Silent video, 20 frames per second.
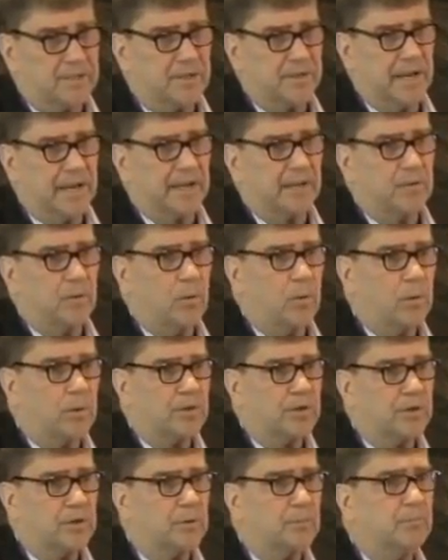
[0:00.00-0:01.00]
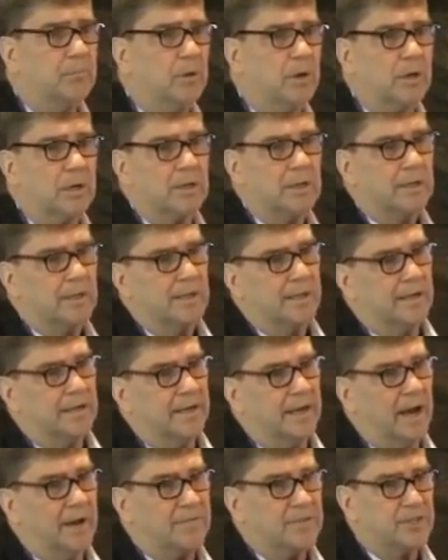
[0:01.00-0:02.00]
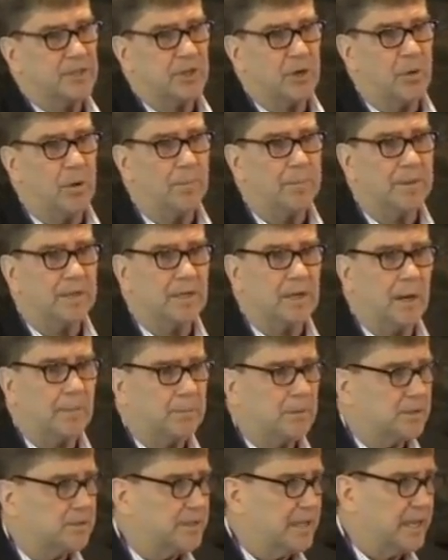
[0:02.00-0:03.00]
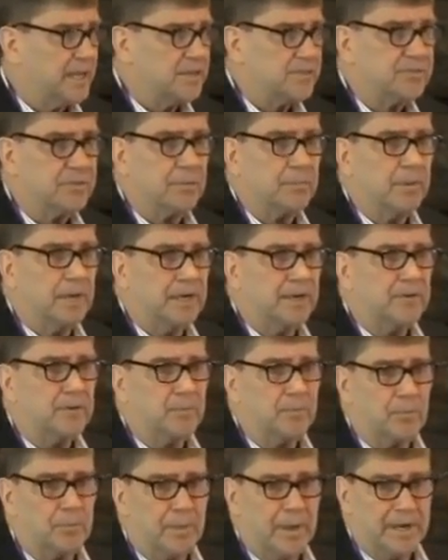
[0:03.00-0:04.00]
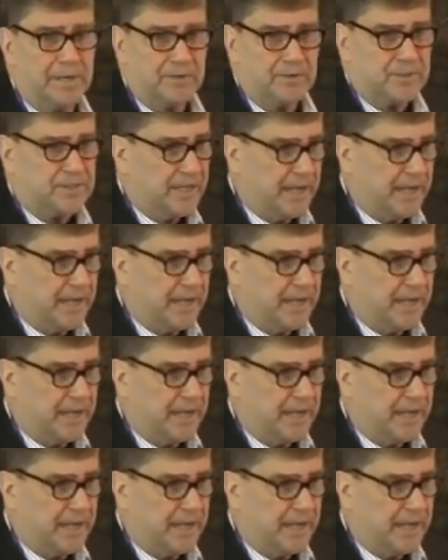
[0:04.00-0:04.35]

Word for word: So they can order your book and have it show up in a couple of days from Ingram or Baker and